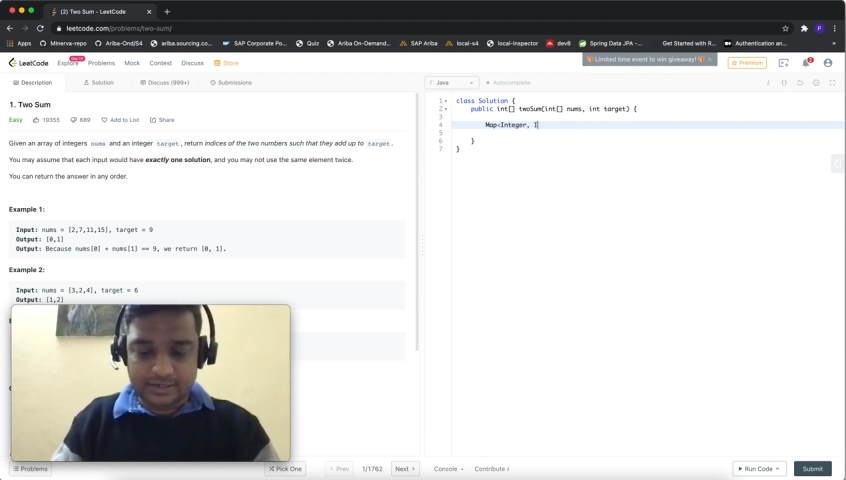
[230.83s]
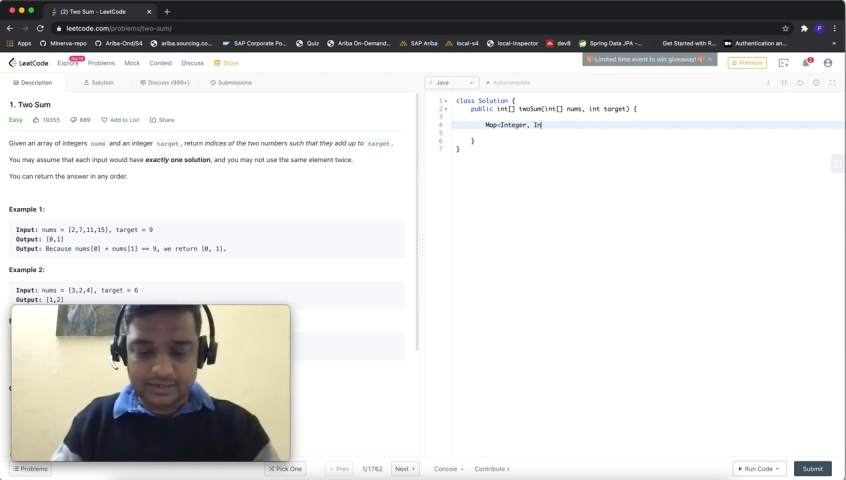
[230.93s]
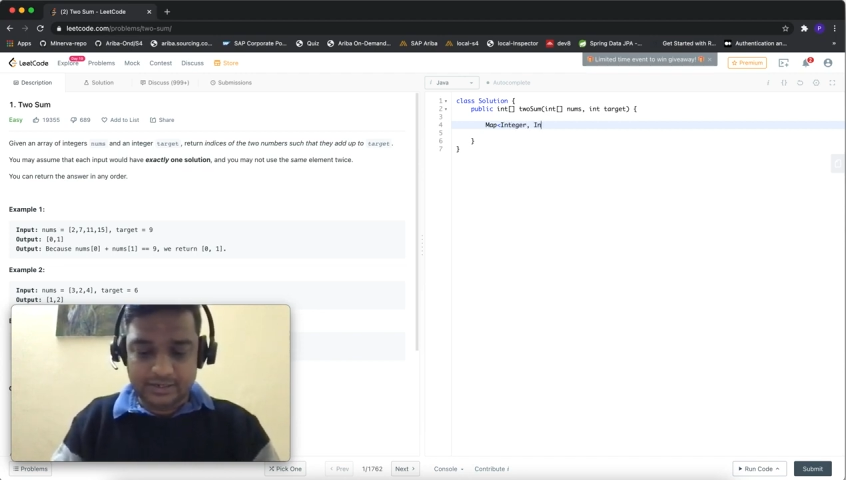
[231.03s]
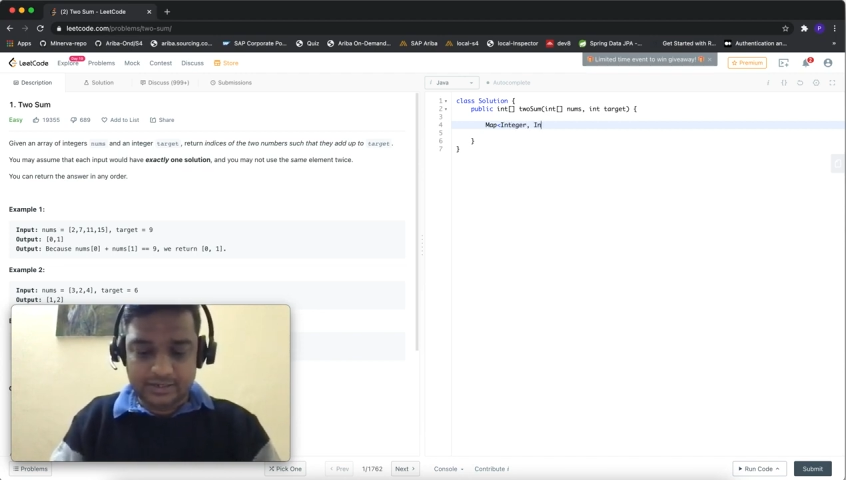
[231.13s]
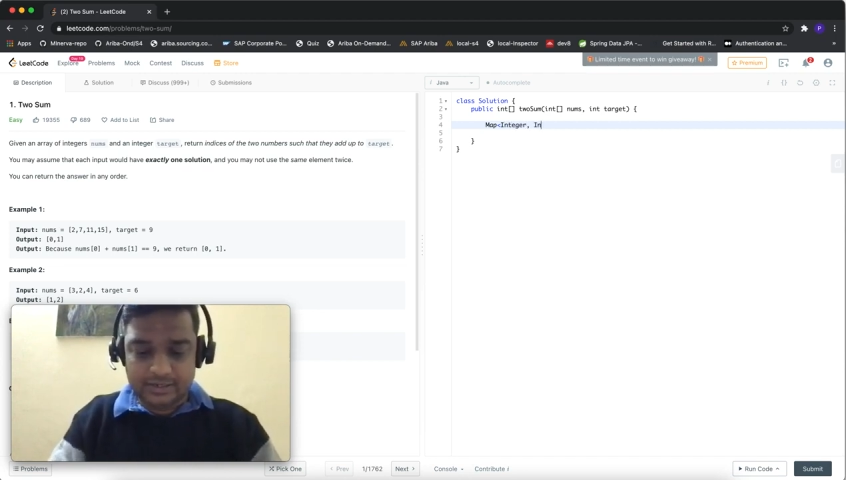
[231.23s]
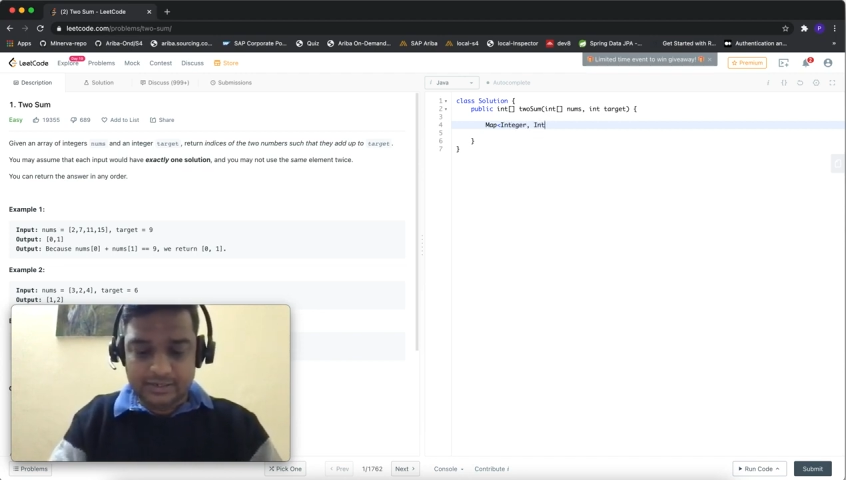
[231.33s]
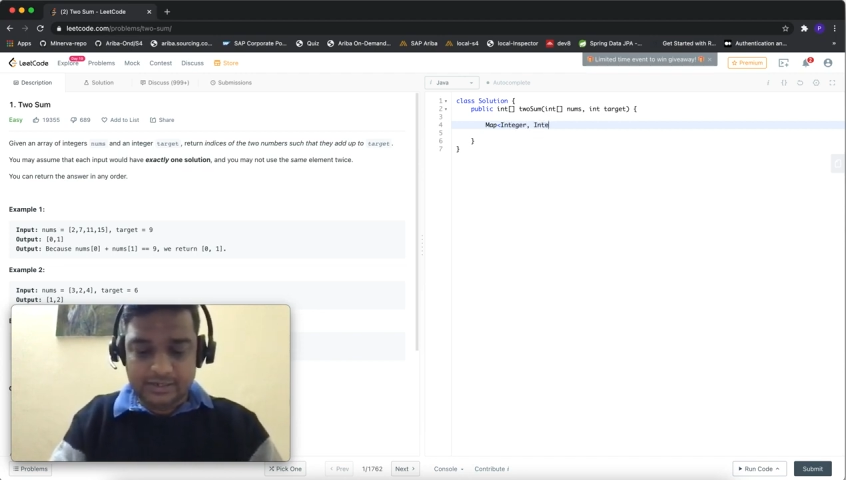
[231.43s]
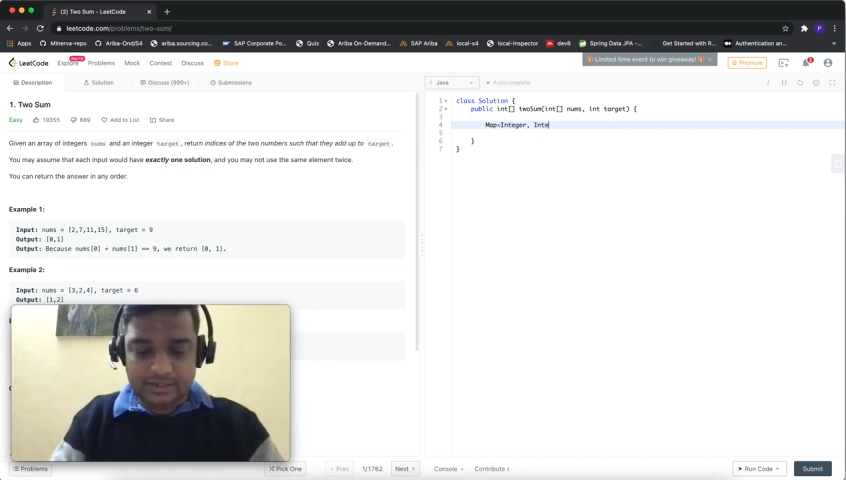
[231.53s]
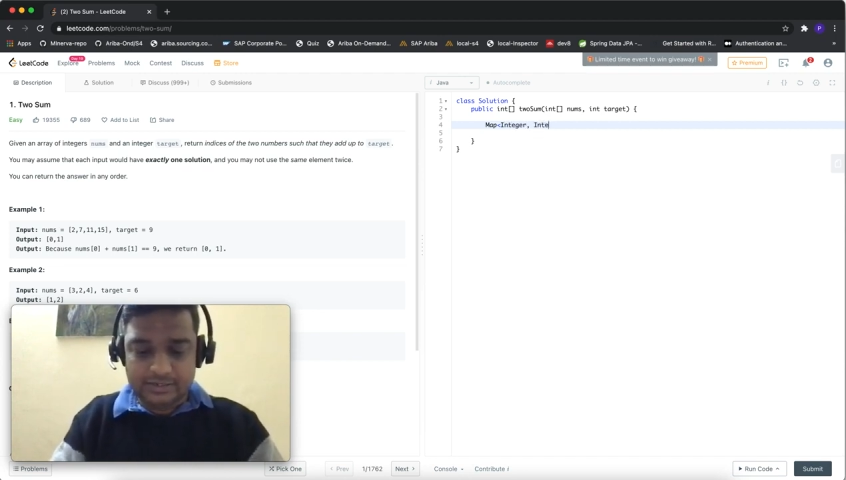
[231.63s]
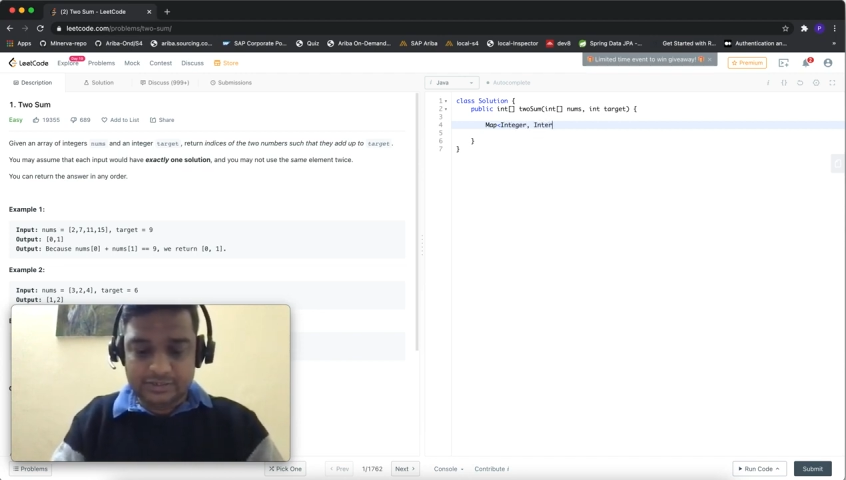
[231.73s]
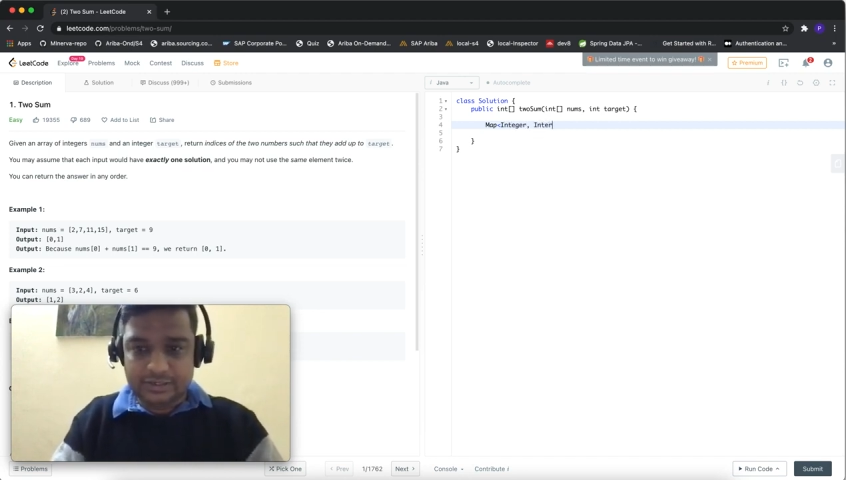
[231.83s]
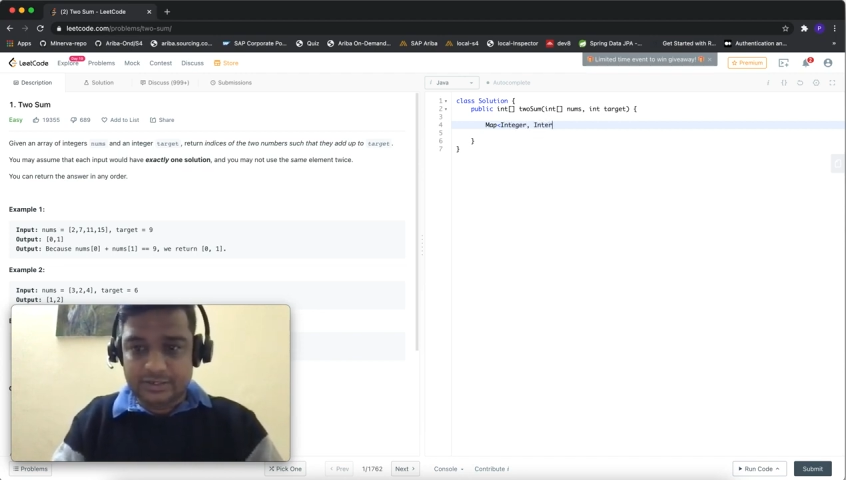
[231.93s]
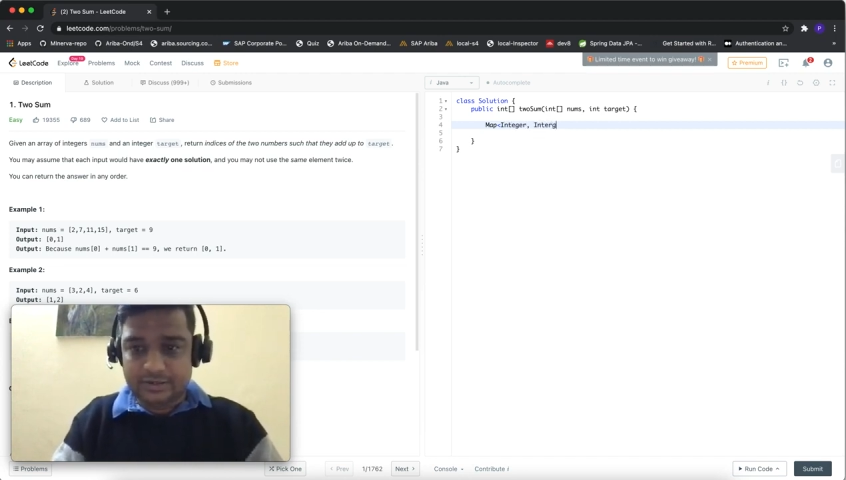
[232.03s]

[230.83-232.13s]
integer.